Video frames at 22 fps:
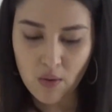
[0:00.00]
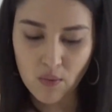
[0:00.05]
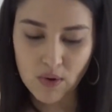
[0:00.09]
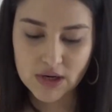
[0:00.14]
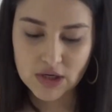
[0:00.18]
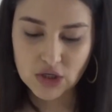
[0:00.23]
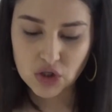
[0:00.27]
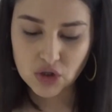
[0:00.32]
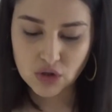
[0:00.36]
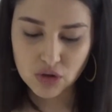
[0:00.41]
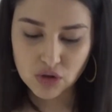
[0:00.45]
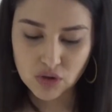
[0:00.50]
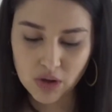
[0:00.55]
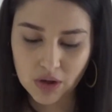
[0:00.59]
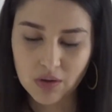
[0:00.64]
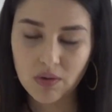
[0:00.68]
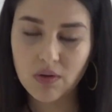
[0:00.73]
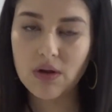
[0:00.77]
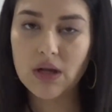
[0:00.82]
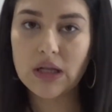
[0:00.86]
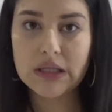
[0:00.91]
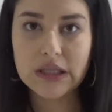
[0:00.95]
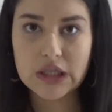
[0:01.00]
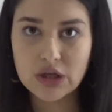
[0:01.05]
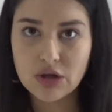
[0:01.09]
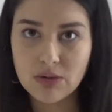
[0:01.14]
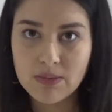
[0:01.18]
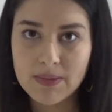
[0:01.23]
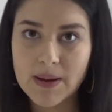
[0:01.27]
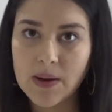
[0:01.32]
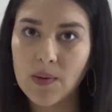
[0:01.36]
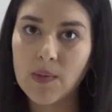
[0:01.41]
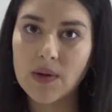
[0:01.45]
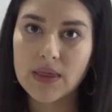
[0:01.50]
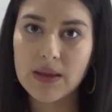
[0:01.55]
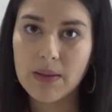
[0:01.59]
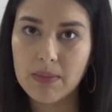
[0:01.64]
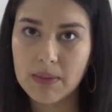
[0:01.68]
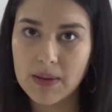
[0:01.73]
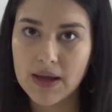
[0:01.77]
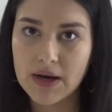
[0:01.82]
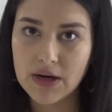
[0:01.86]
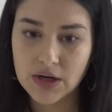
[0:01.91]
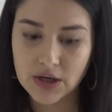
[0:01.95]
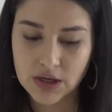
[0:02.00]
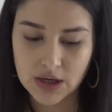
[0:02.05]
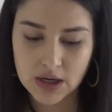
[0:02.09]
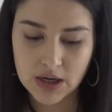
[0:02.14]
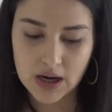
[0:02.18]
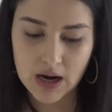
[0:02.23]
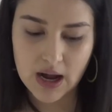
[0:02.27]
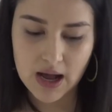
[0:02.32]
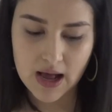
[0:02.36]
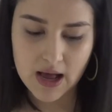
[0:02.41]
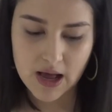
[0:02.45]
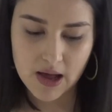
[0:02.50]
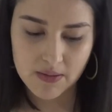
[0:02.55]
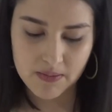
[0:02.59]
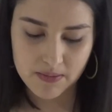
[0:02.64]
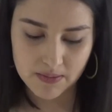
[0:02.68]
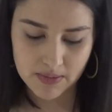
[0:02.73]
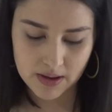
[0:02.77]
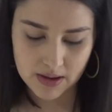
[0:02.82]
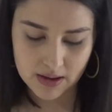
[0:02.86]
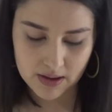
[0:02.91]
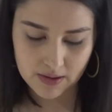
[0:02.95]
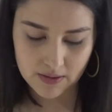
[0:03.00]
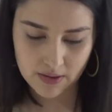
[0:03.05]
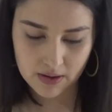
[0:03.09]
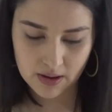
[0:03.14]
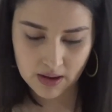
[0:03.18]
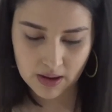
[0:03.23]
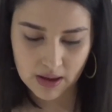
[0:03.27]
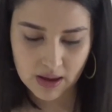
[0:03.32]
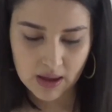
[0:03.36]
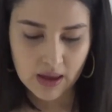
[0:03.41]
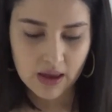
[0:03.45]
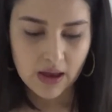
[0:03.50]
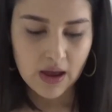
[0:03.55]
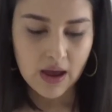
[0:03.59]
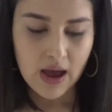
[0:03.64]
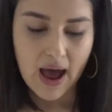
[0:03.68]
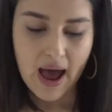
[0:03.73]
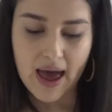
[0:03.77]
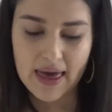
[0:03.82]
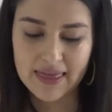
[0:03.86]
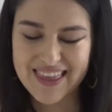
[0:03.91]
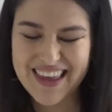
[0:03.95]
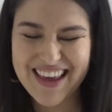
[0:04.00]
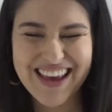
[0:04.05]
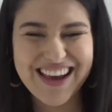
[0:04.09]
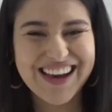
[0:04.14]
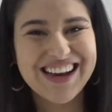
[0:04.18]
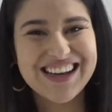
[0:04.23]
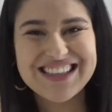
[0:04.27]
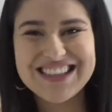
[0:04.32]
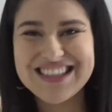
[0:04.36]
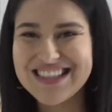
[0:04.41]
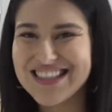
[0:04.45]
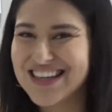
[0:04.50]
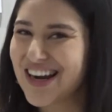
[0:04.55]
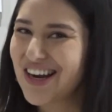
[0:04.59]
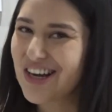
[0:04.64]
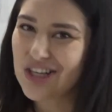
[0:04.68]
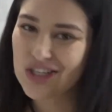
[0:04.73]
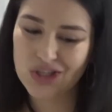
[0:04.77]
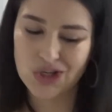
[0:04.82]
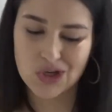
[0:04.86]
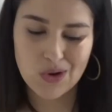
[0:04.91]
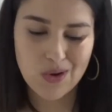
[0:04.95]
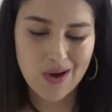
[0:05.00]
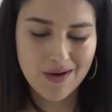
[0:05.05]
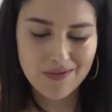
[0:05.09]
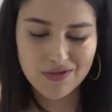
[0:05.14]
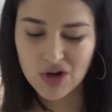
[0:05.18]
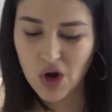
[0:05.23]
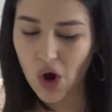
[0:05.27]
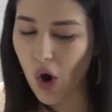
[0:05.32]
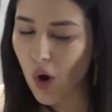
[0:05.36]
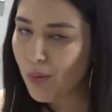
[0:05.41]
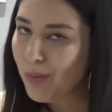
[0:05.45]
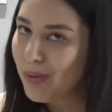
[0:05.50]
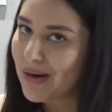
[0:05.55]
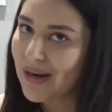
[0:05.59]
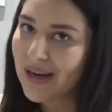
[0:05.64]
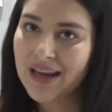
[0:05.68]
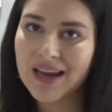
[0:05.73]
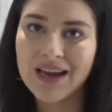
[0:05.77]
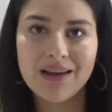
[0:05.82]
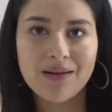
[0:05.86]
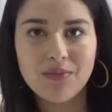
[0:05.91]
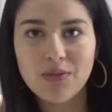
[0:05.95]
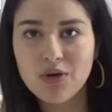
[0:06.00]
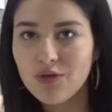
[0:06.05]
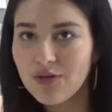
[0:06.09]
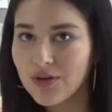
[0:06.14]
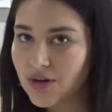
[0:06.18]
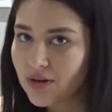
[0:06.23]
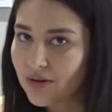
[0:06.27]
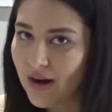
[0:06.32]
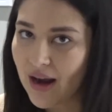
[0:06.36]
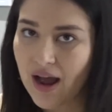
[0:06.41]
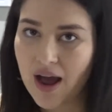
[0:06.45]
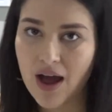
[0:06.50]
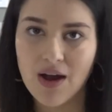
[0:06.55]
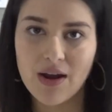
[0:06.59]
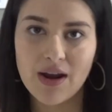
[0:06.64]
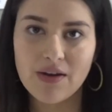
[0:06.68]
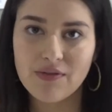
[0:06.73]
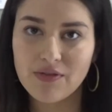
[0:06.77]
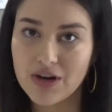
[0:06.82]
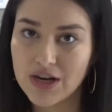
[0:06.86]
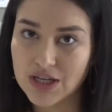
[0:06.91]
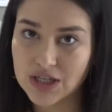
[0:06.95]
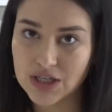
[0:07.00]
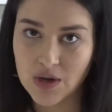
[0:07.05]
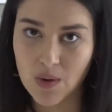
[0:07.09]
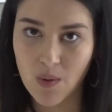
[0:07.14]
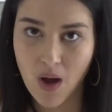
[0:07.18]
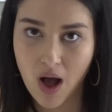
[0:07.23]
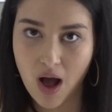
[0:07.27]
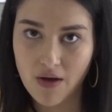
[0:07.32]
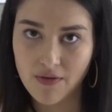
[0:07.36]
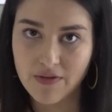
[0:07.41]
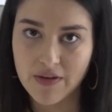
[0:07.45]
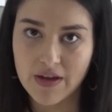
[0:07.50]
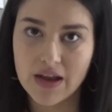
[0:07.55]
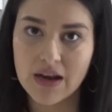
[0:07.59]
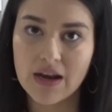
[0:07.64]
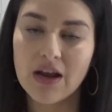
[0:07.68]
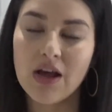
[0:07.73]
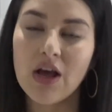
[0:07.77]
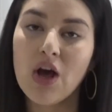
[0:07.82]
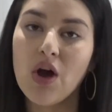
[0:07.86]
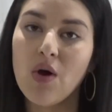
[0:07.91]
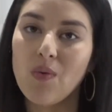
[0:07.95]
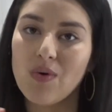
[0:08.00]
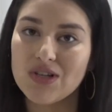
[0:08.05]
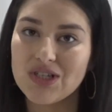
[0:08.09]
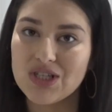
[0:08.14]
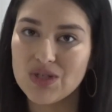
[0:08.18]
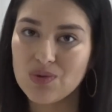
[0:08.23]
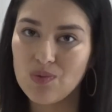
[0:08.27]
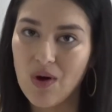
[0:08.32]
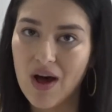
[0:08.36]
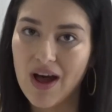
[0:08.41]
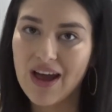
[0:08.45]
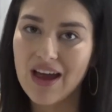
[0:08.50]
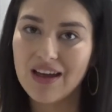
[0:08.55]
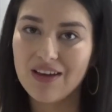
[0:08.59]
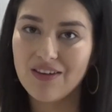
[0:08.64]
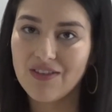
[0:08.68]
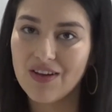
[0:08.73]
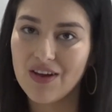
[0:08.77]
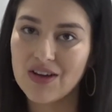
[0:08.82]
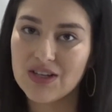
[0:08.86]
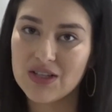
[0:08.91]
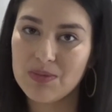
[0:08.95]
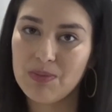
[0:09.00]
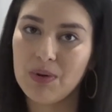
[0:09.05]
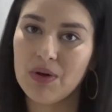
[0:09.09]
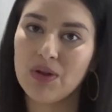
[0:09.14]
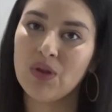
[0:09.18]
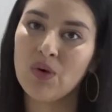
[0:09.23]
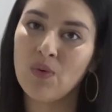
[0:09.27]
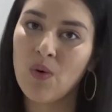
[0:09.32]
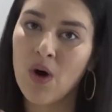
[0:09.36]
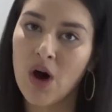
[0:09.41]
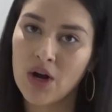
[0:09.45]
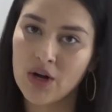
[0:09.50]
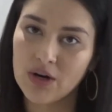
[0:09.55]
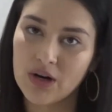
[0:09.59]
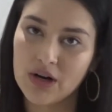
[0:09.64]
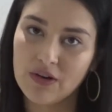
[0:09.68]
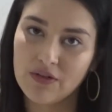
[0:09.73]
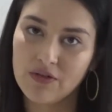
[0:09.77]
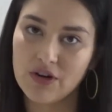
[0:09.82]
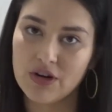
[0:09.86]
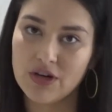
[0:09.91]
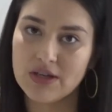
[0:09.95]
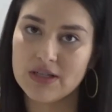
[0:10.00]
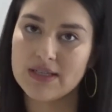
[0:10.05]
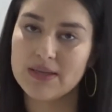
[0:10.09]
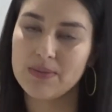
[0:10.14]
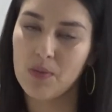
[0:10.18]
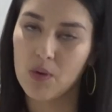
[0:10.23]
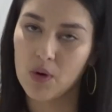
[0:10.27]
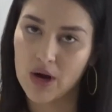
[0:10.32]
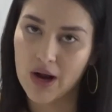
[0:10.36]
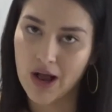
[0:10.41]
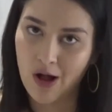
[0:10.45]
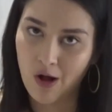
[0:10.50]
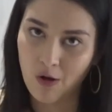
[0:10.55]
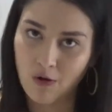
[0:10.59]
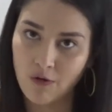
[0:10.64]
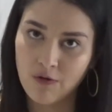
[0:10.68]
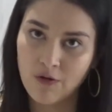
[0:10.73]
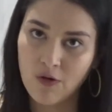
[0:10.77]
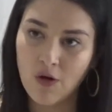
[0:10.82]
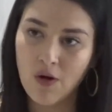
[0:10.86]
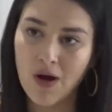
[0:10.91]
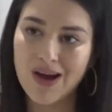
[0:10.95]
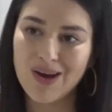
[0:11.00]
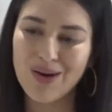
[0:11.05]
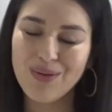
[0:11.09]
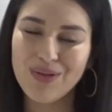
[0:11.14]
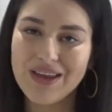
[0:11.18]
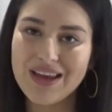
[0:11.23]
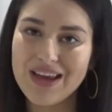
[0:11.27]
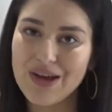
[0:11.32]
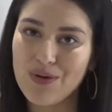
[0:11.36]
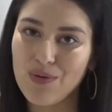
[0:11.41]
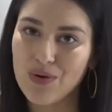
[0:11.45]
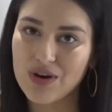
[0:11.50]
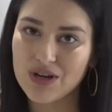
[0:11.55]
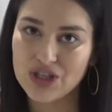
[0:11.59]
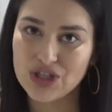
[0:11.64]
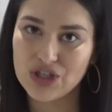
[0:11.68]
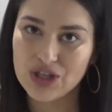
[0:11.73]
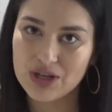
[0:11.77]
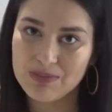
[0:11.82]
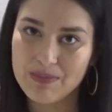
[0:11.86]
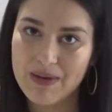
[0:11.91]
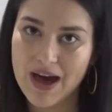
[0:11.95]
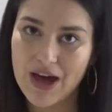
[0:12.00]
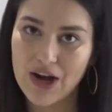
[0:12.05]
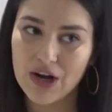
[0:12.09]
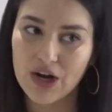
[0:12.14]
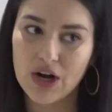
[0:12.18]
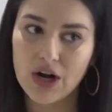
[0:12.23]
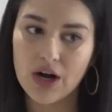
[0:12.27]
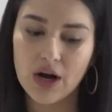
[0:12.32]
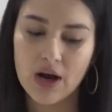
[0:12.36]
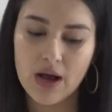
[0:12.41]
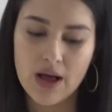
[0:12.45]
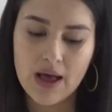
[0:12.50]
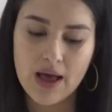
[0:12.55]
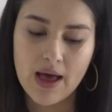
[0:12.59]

We do struggle a little bit with the blender. I think it gets stuck, so you have to open it and move it around every so often, which is why I found to put the water in first more helpful. I don't think it should matter,